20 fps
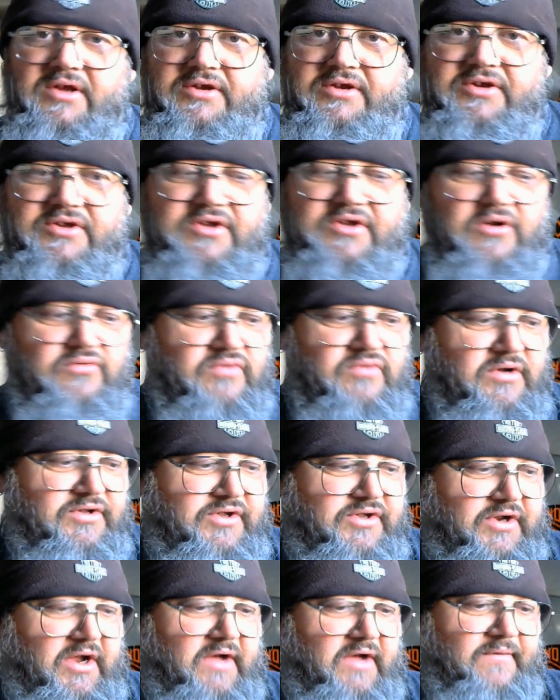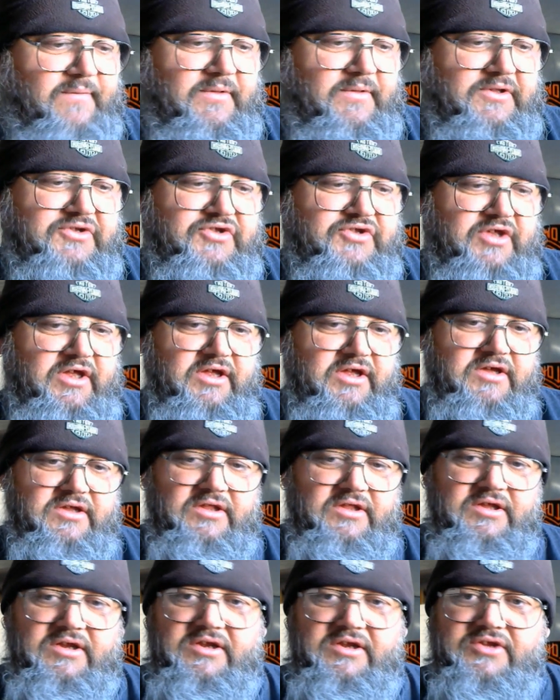I just go rinse it off in the sink,
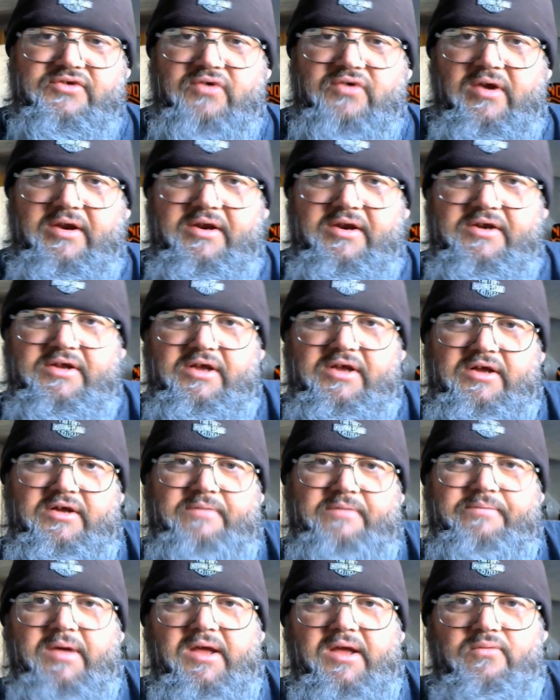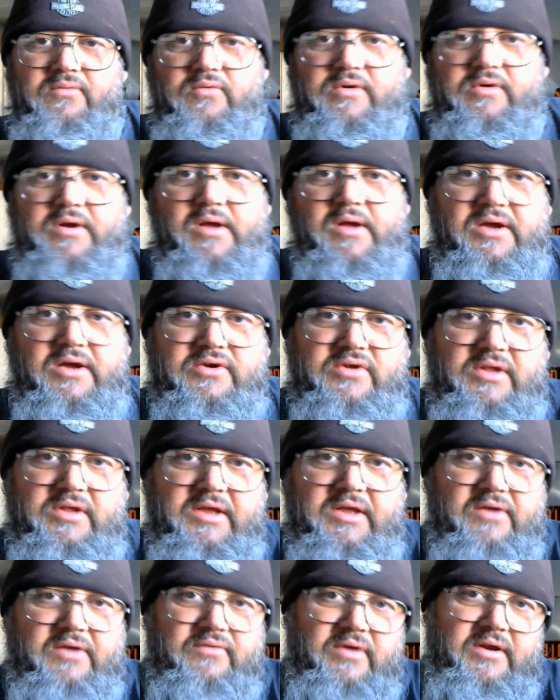and then it's ready to paint when I actually
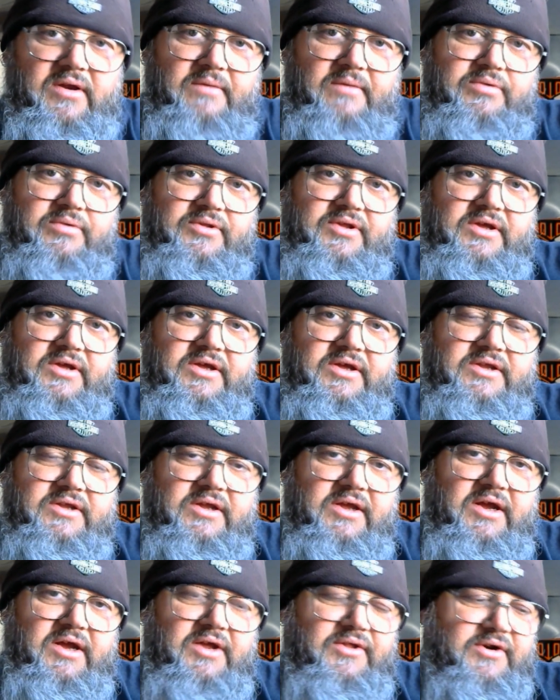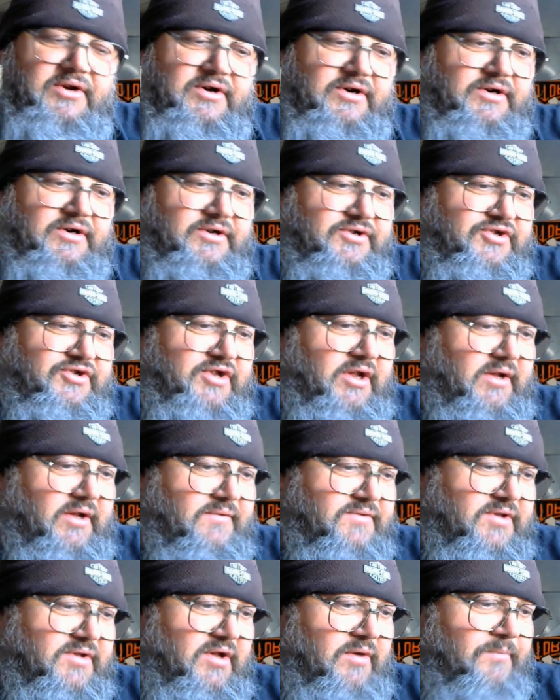get ready to put the kit together and
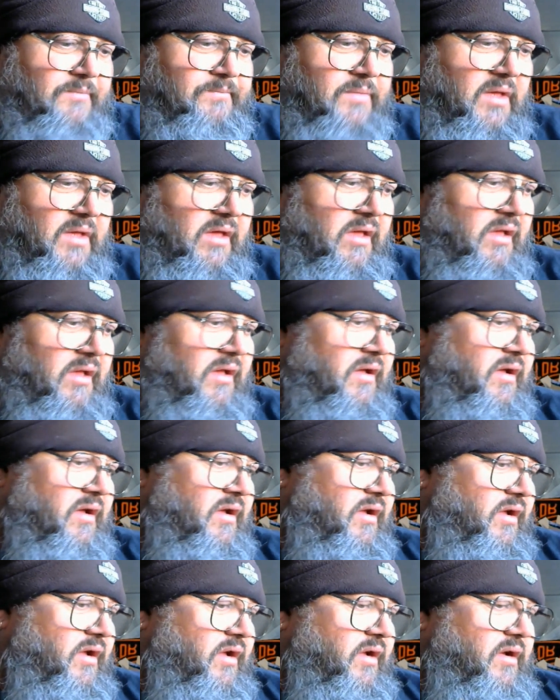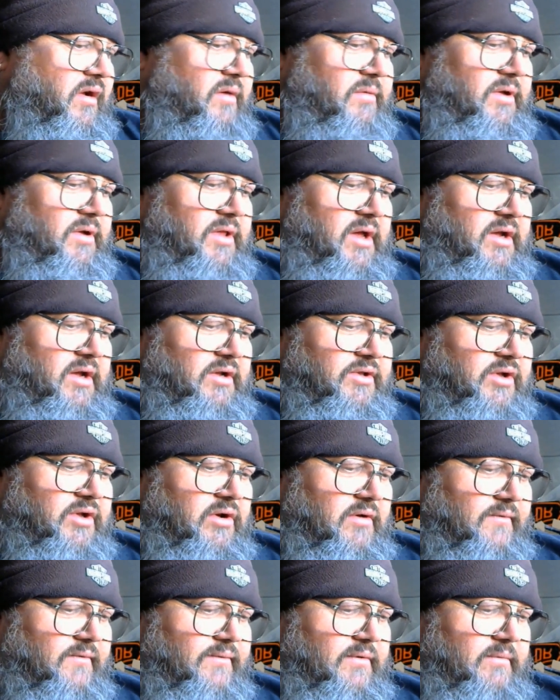stuff. So, but that'll
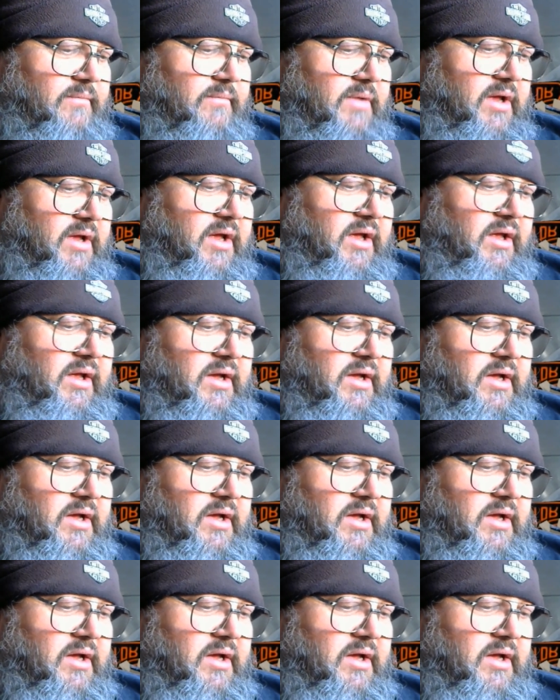do it for me.